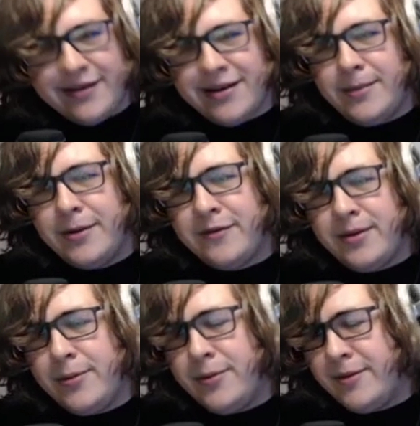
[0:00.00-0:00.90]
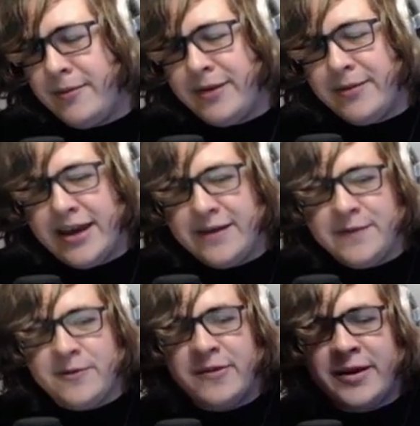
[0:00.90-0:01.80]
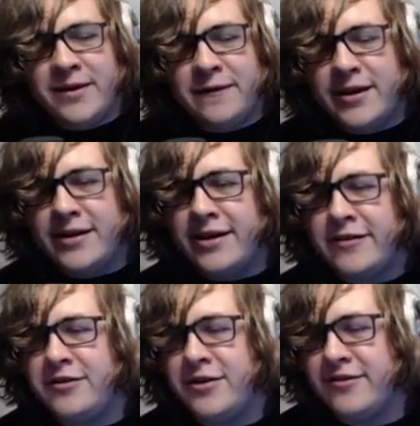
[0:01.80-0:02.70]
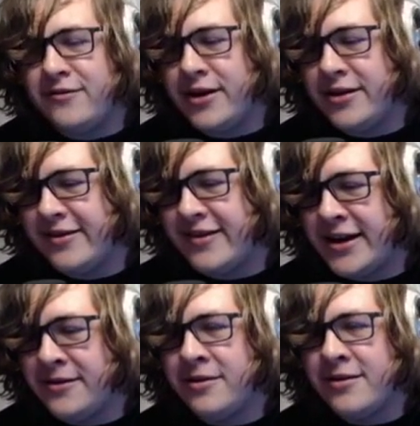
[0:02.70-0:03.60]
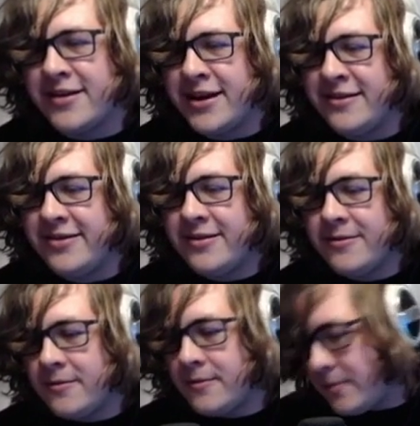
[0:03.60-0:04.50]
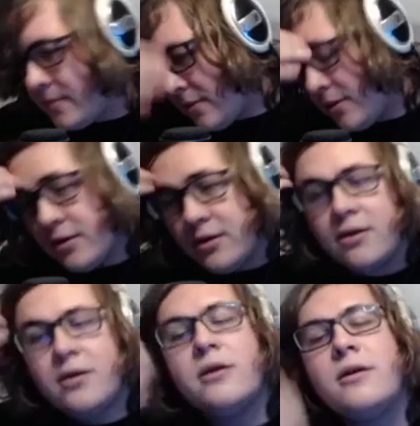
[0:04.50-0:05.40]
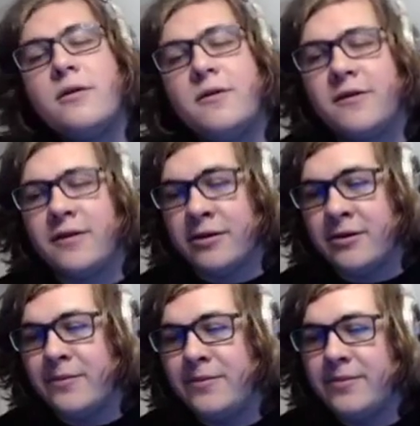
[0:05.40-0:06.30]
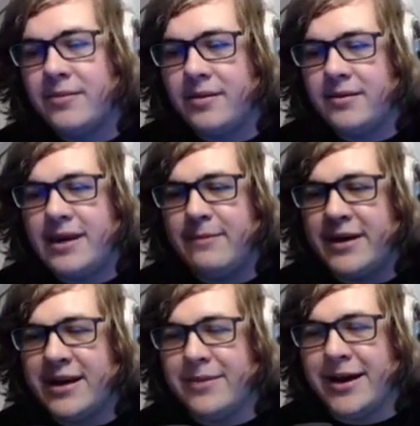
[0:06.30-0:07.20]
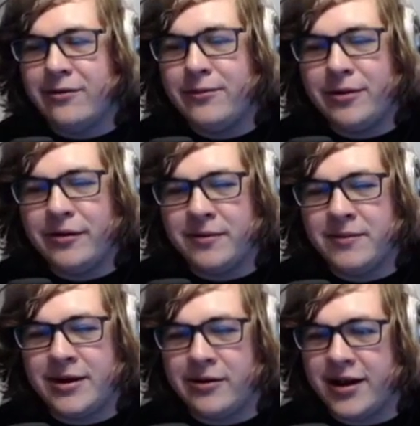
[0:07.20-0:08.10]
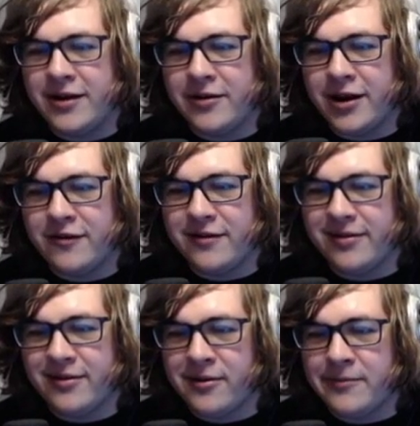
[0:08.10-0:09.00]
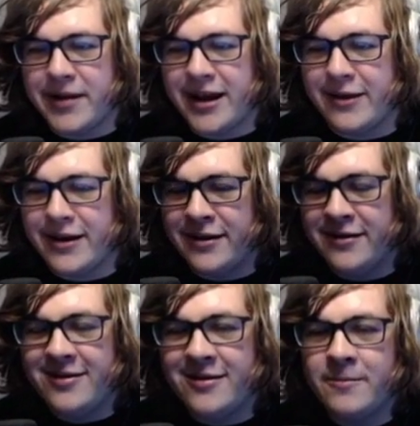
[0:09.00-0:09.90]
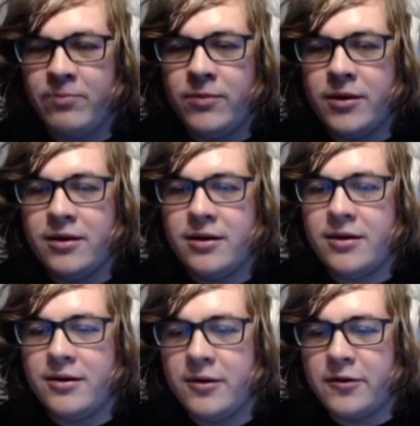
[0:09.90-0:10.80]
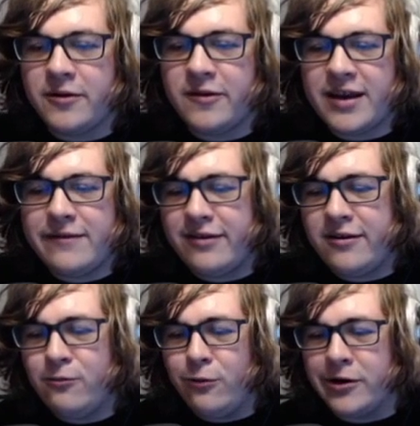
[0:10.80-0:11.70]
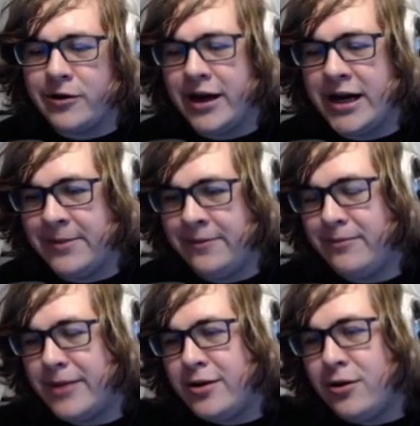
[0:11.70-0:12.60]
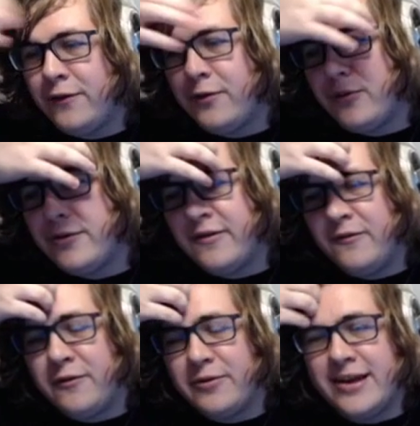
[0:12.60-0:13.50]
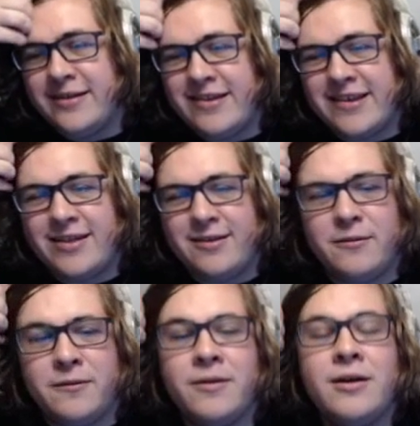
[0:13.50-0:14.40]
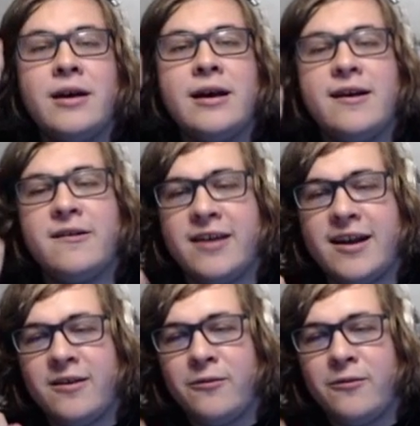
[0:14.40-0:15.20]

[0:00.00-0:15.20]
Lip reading: I'm gonna take my headphones off. I need to actually concentrate on the sound in this case. So keep that in mind. I won't be able to hear any donations or anything else. So our incentive is to do Wario Hop. My goal for this is to get to